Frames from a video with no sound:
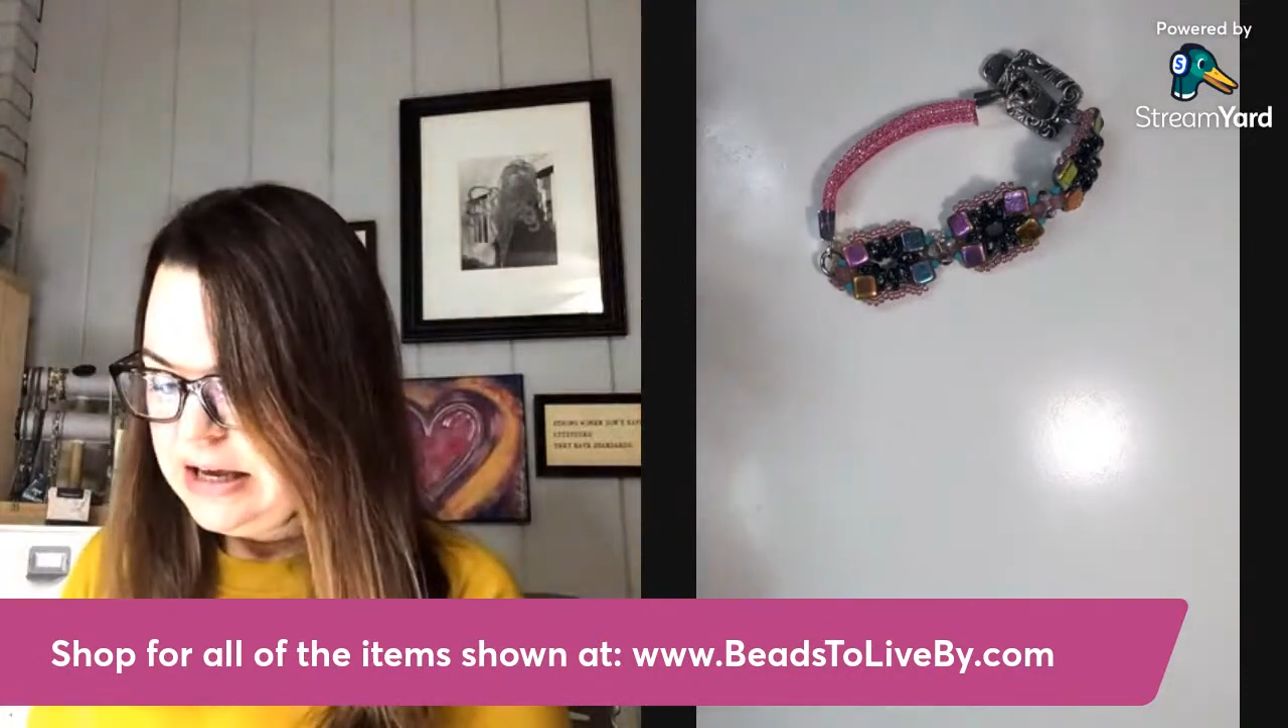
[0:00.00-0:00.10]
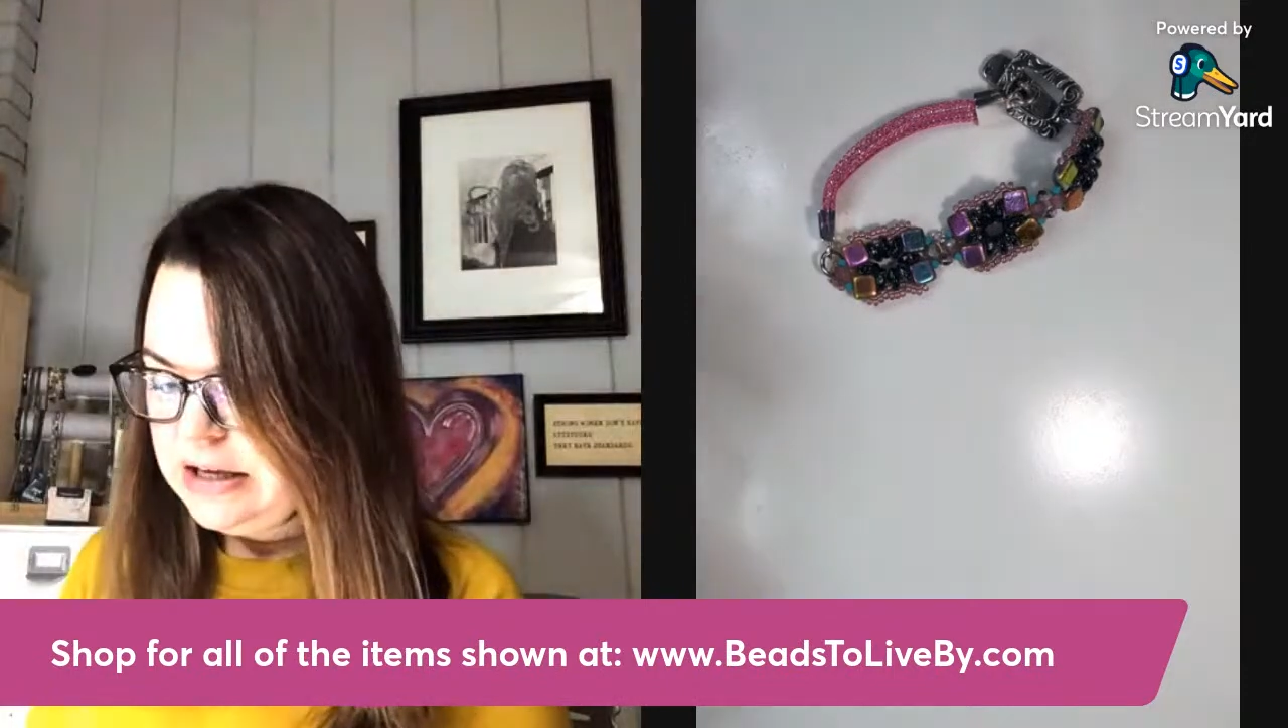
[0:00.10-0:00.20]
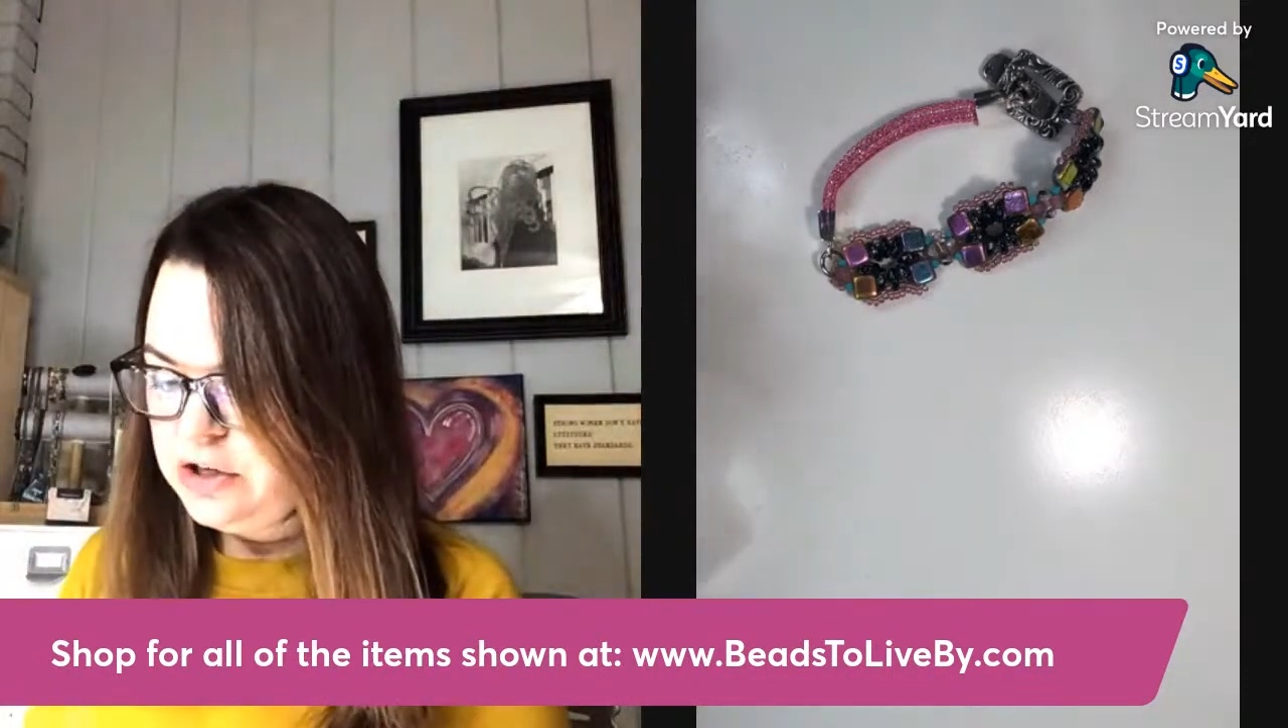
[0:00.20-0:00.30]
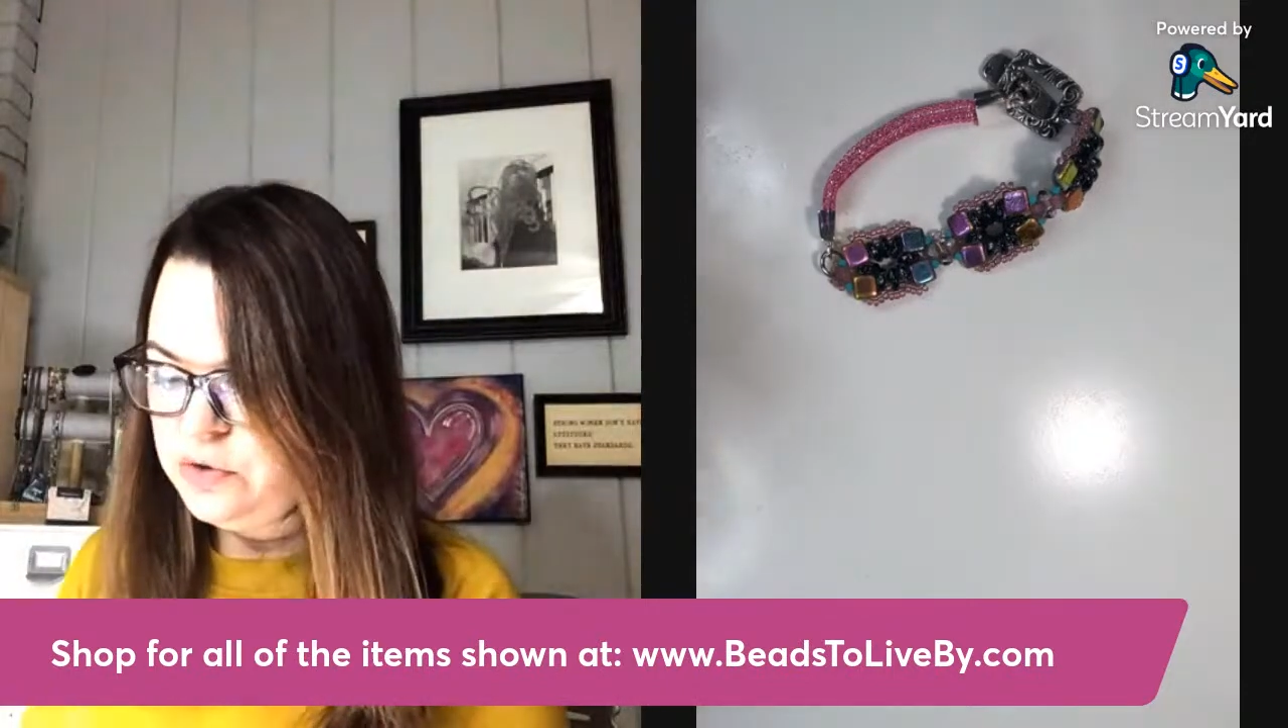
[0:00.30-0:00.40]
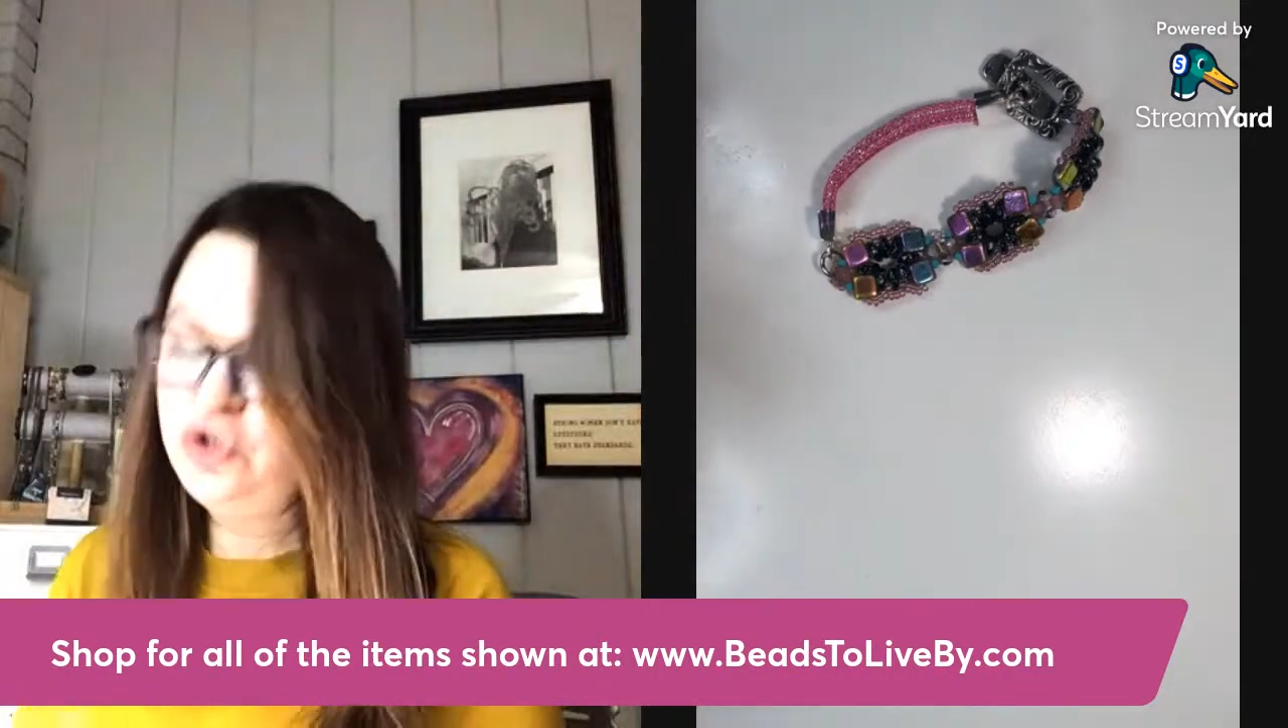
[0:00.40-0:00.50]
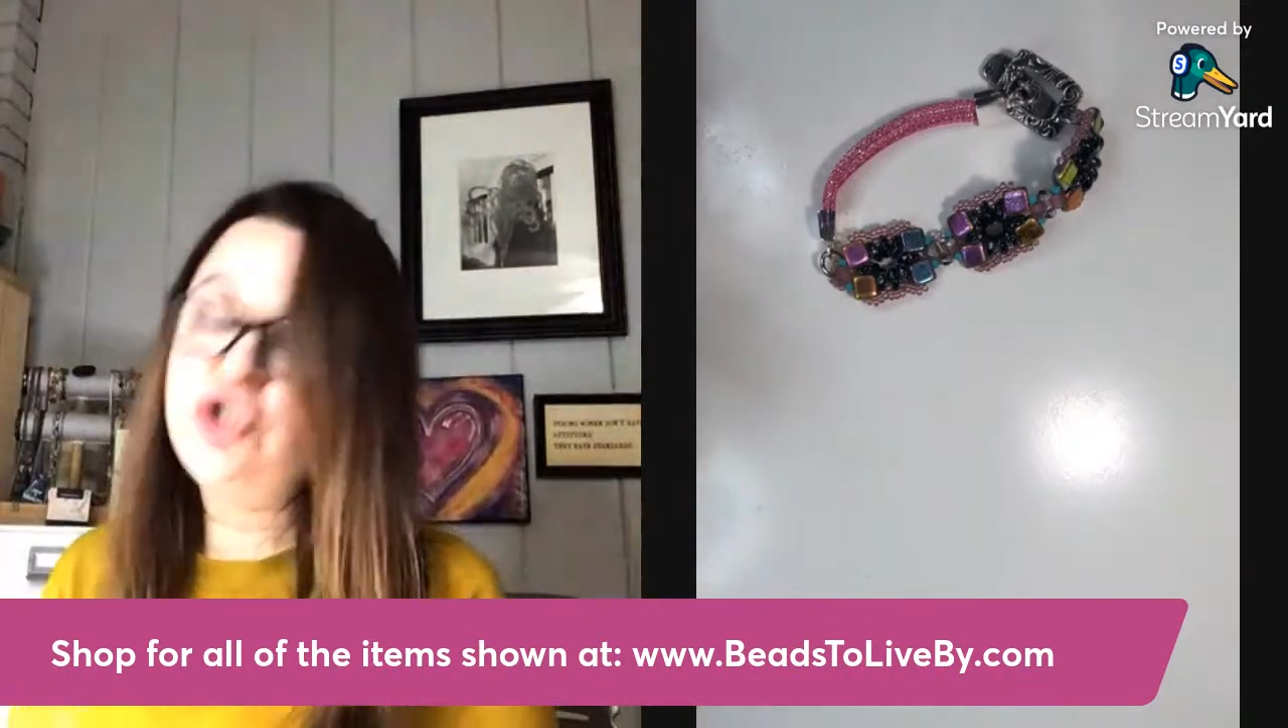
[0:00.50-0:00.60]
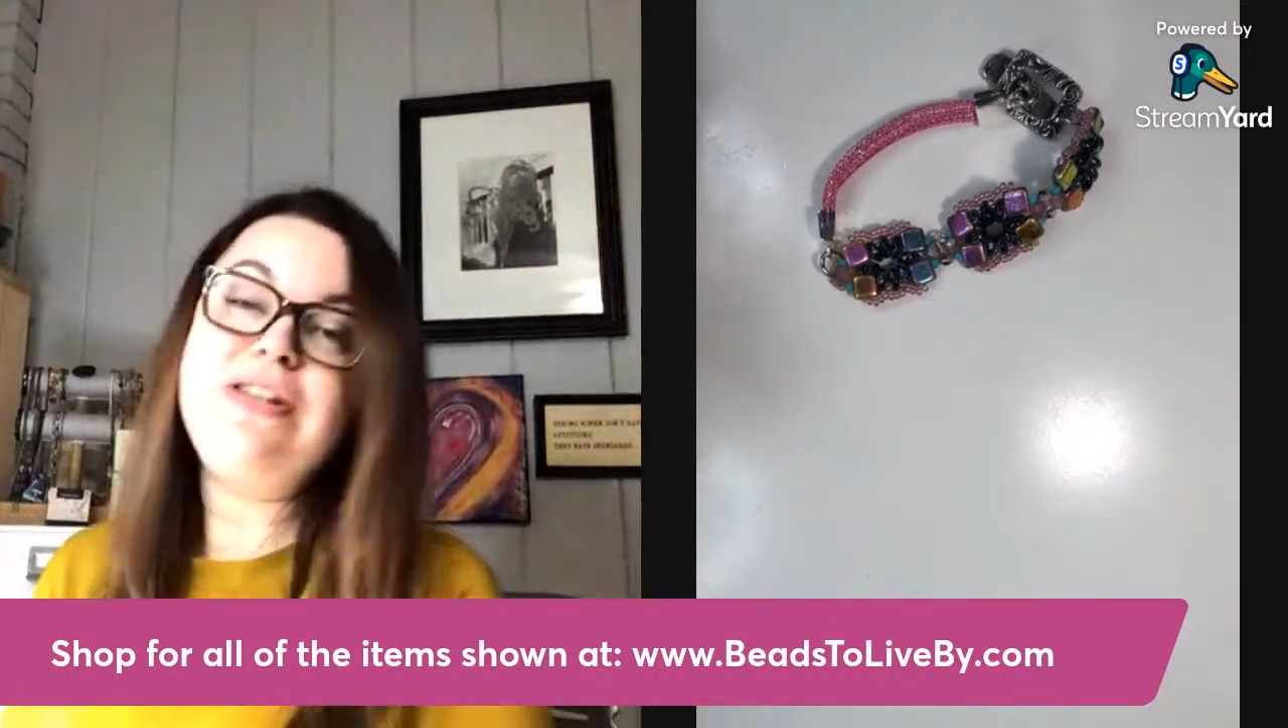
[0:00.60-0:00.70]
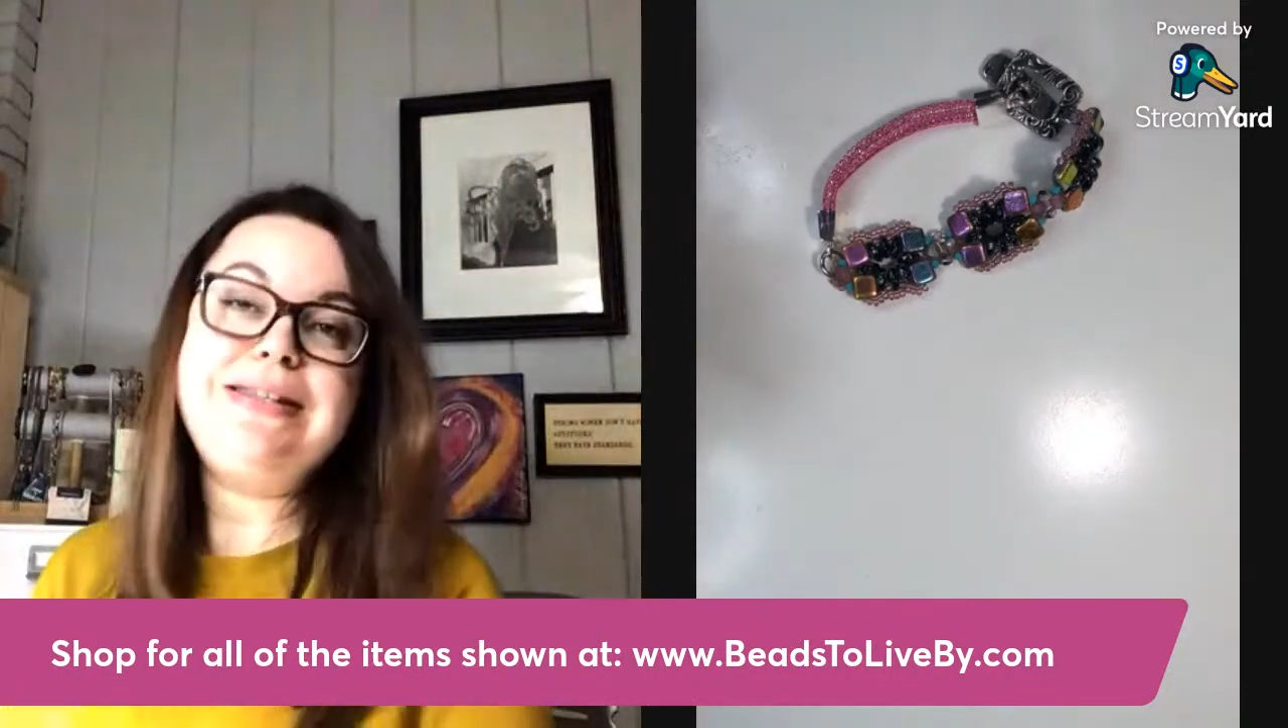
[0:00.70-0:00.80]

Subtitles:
You should